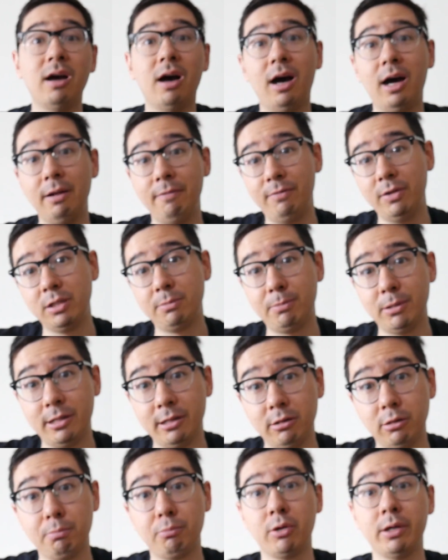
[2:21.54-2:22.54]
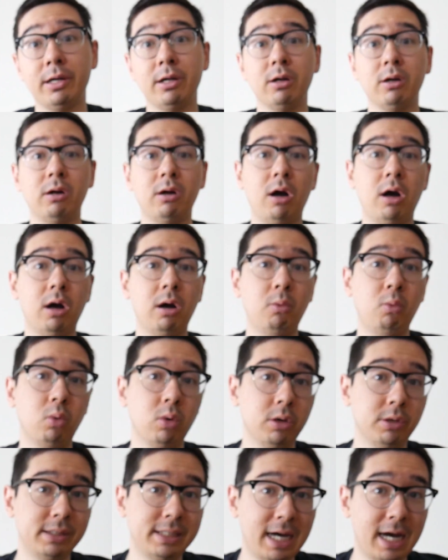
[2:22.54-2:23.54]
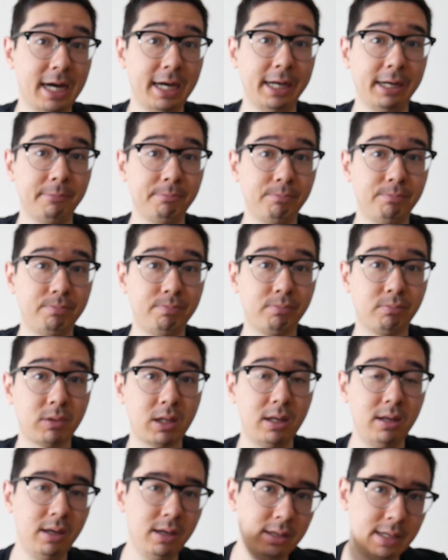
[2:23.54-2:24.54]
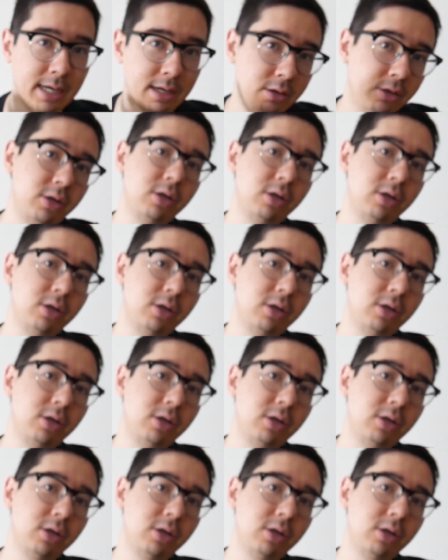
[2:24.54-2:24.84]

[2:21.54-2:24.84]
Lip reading: on this particular printer were dying. Now the